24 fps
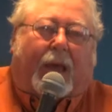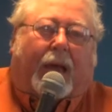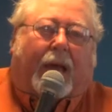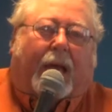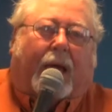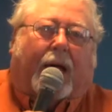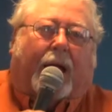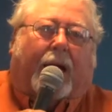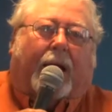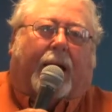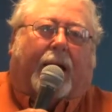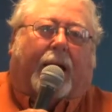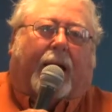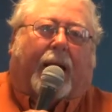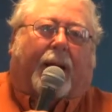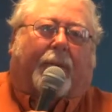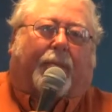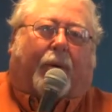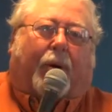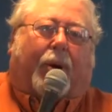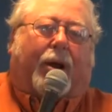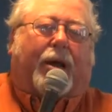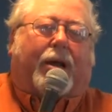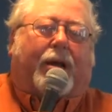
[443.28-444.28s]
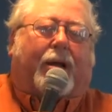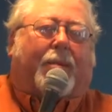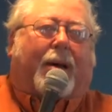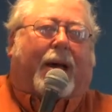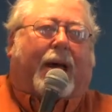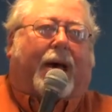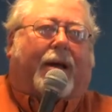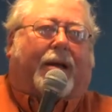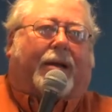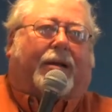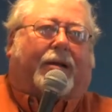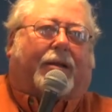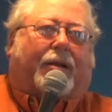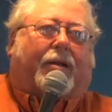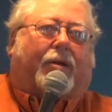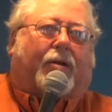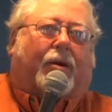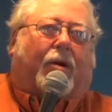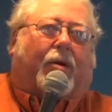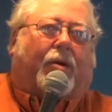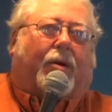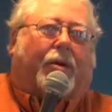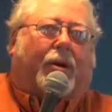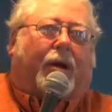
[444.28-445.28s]
Uh, I prayed about it, you
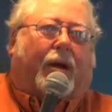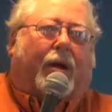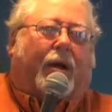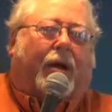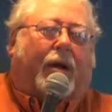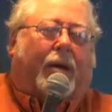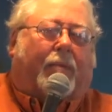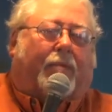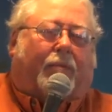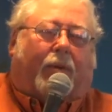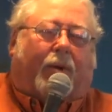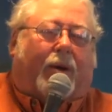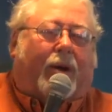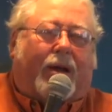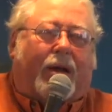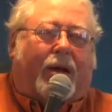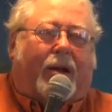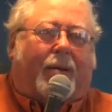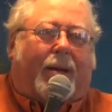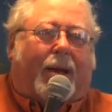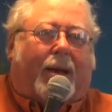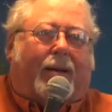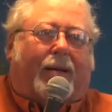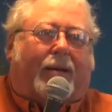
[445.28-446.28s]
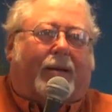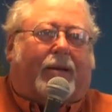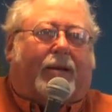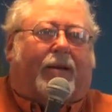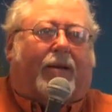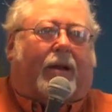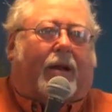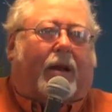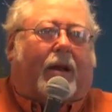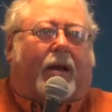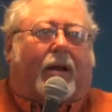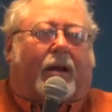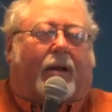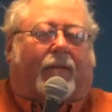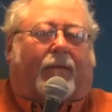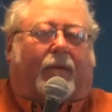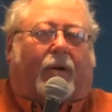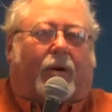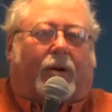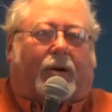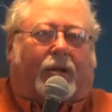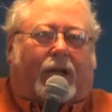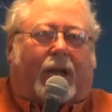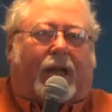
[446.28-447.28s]
know, and I prayed about it
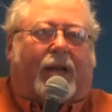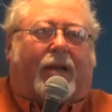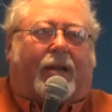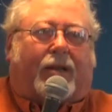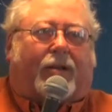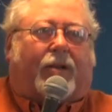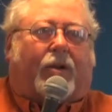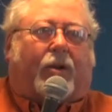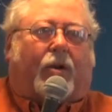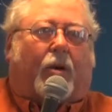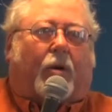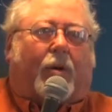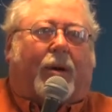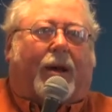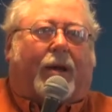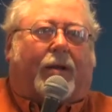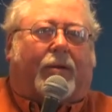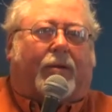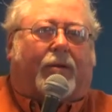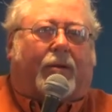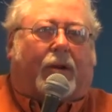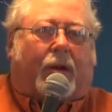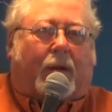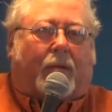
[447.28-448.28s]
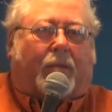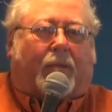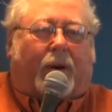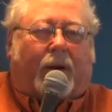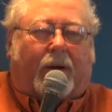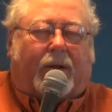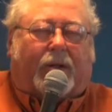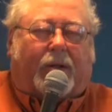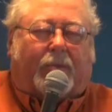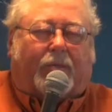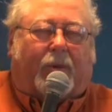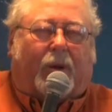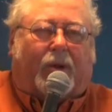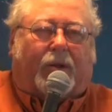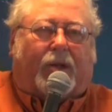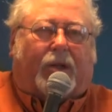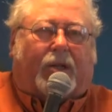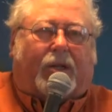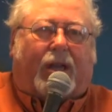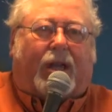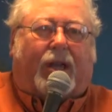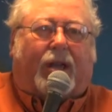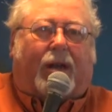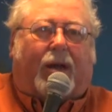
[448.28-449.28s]
or a tent to go out and put, put the
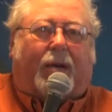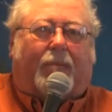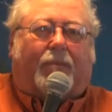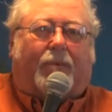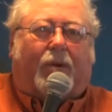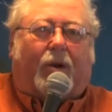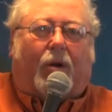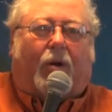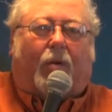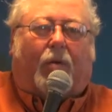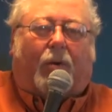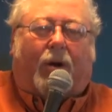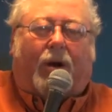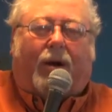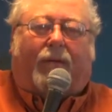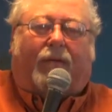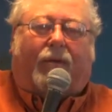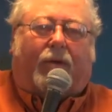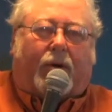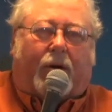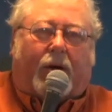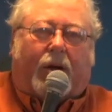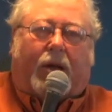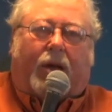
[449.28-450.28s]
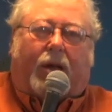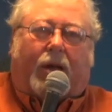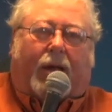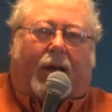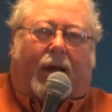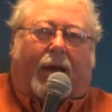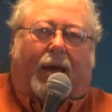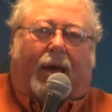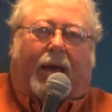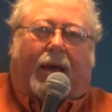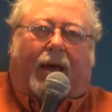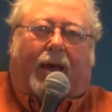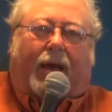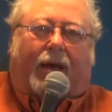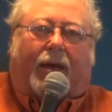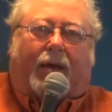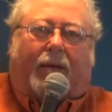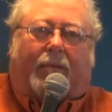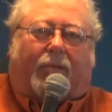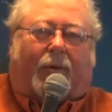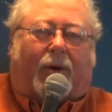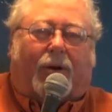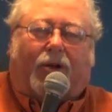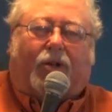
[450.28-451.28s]
tent up, you know, wherever, and,
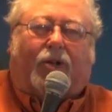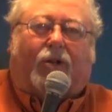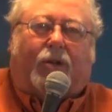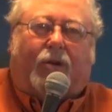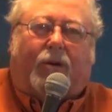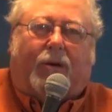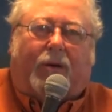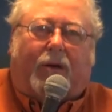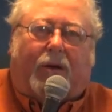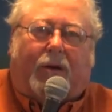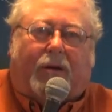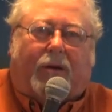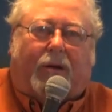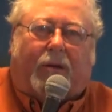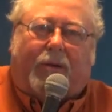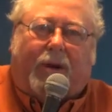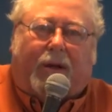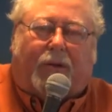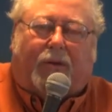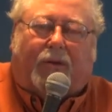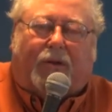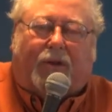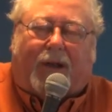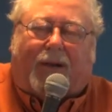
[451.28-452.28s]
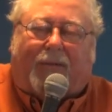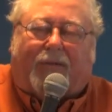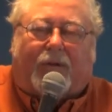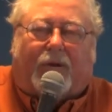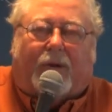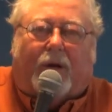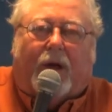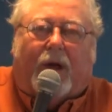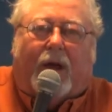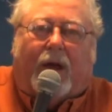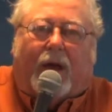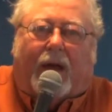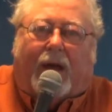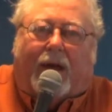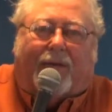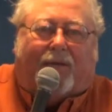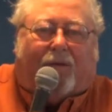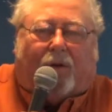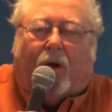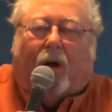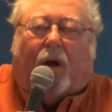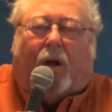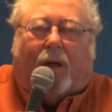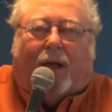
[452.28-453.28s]
and preach to, to others. After,
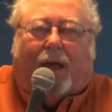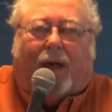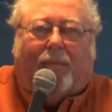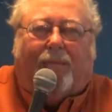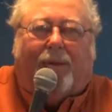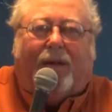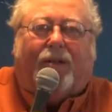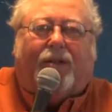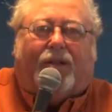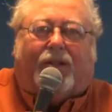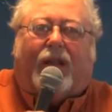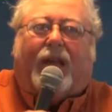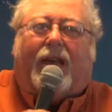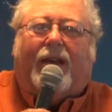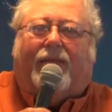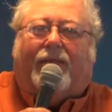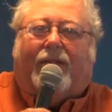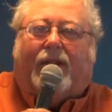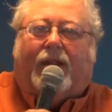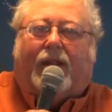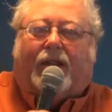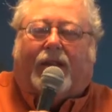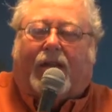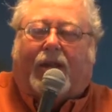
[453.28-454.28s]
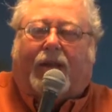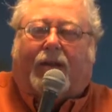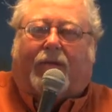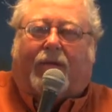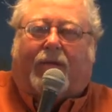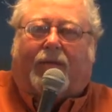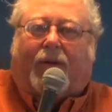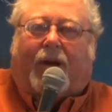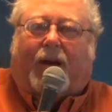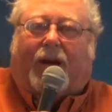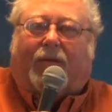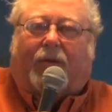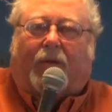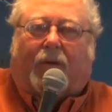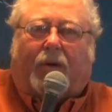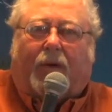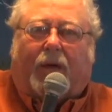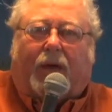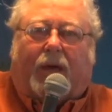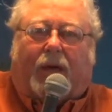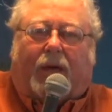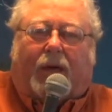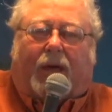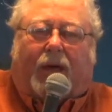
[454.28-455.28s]
after all, I've been saved in a tent revival
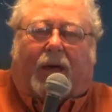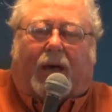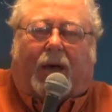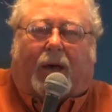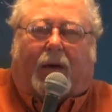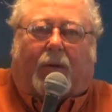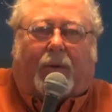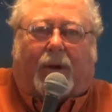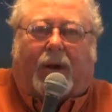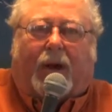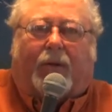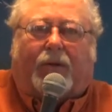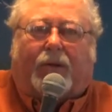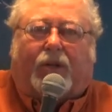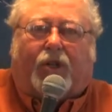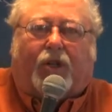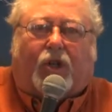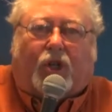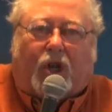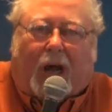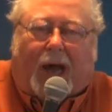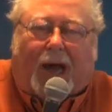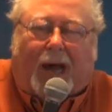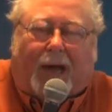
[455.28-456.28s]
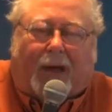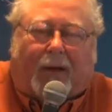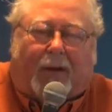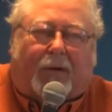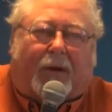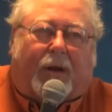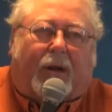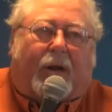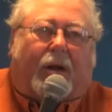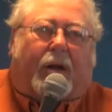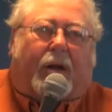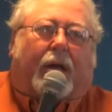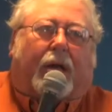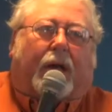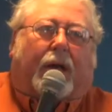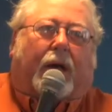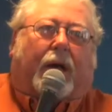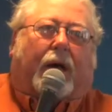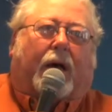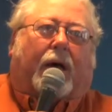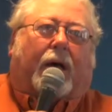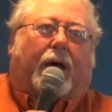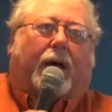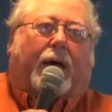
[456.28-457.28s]
uh, when I was a child.
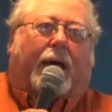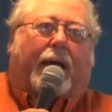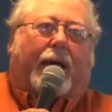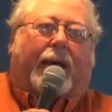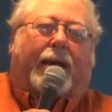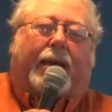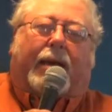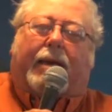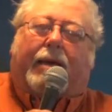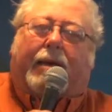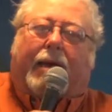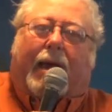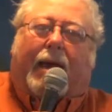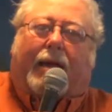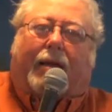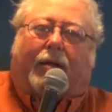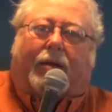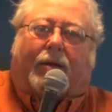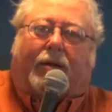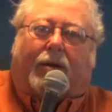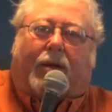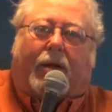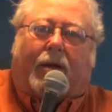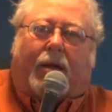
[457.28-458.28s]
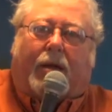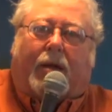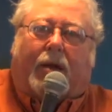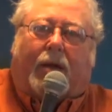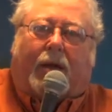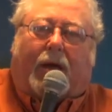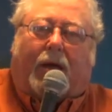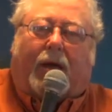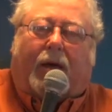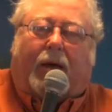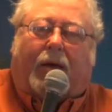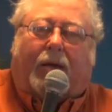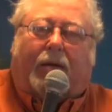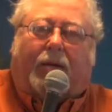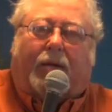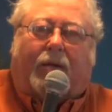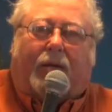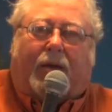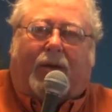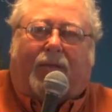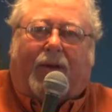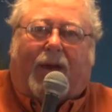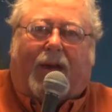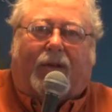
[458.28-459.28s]
A.A. Uh, Allen, uh,
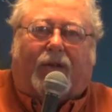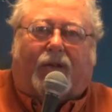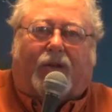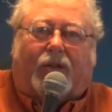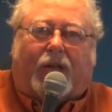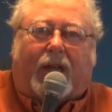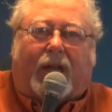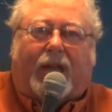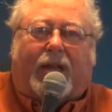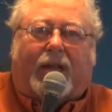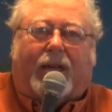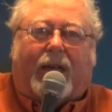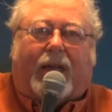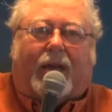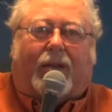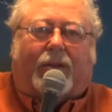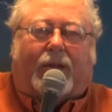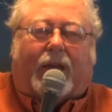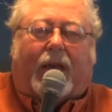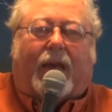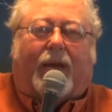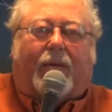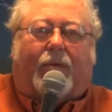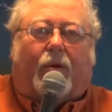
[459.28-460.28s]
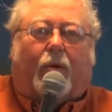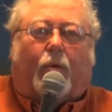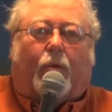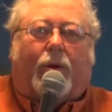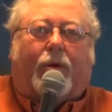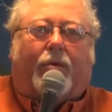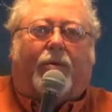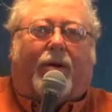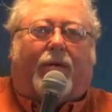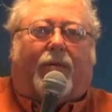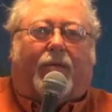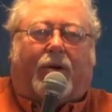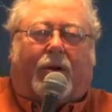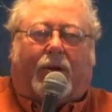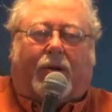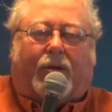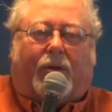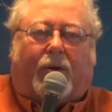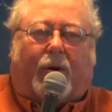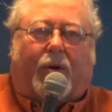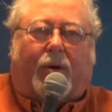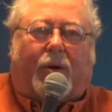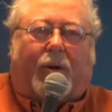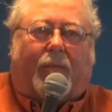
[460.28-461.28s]
the evangelist A.A. Allen, came to Wood River,
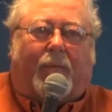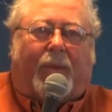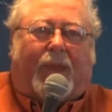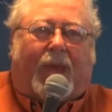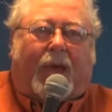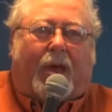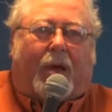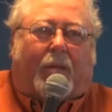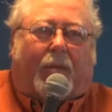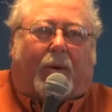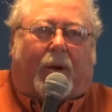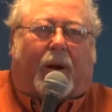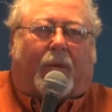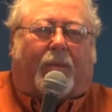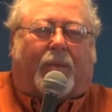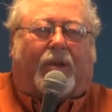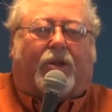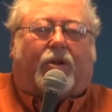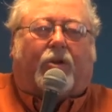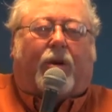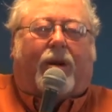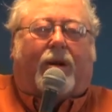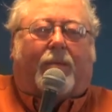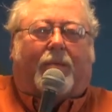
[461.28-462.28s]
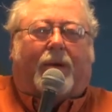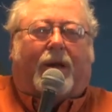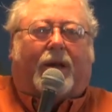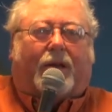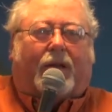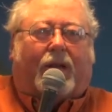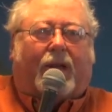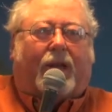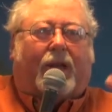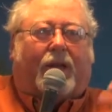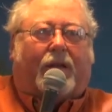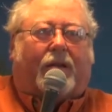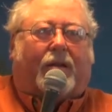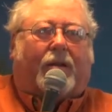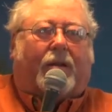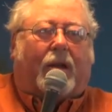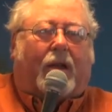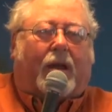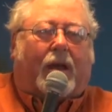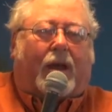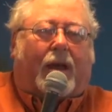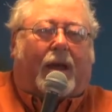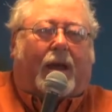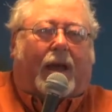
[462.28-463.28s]
Illinois, put up his great big tent,
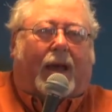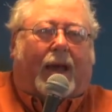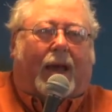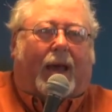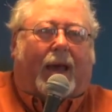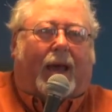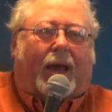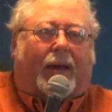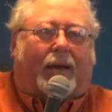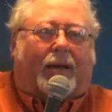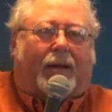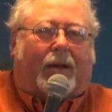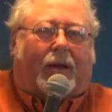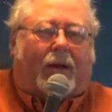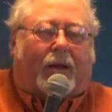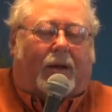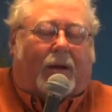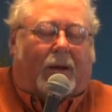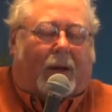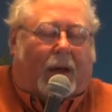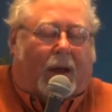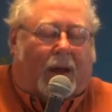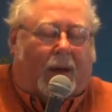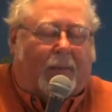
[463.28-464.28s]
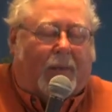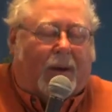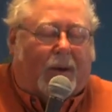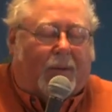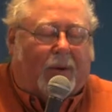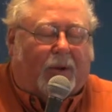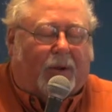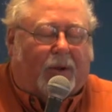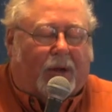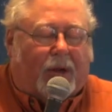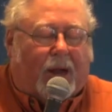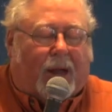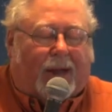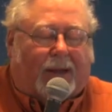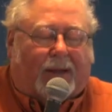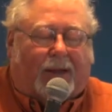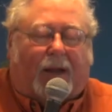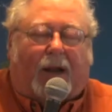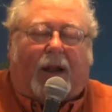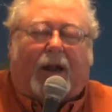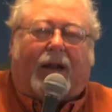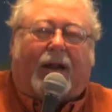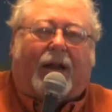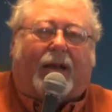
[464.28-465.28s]
and uh, I remember the night
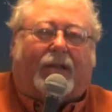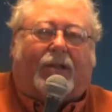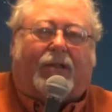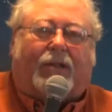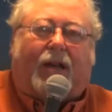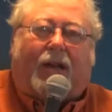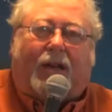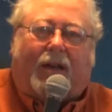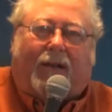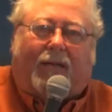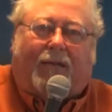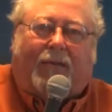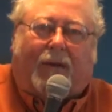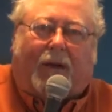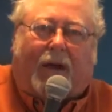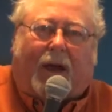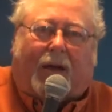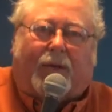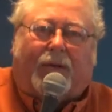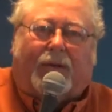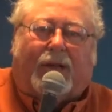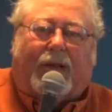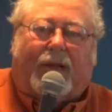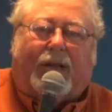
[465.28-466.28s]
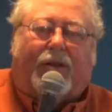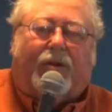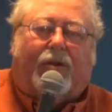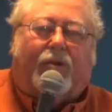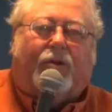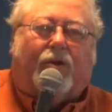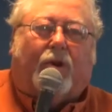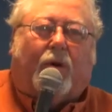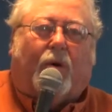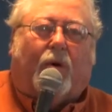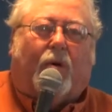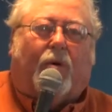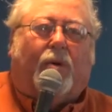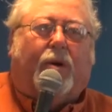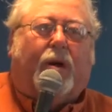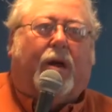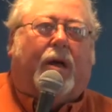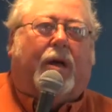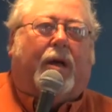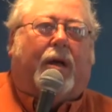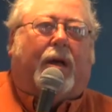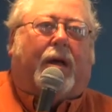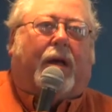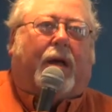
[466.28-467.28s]
that I got saved. I was eight years old,
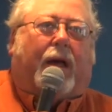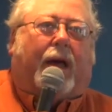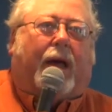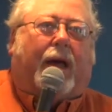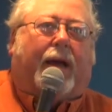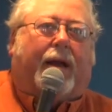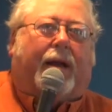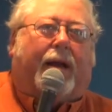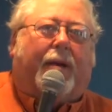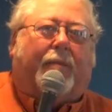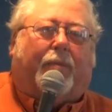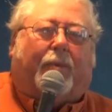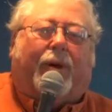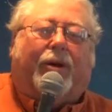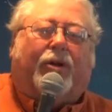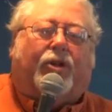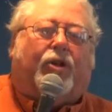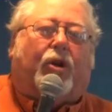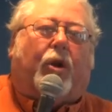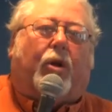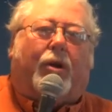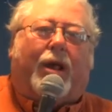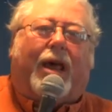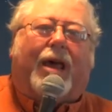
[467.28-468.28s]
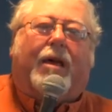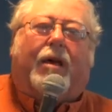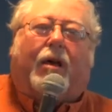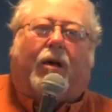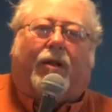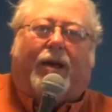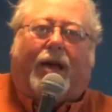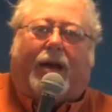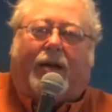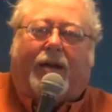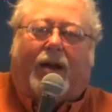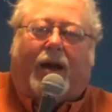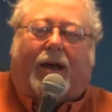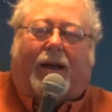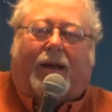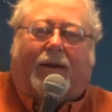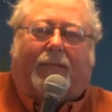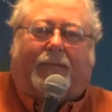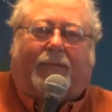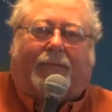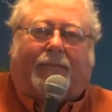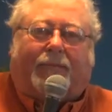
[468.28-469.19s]
and he preached on hell that night.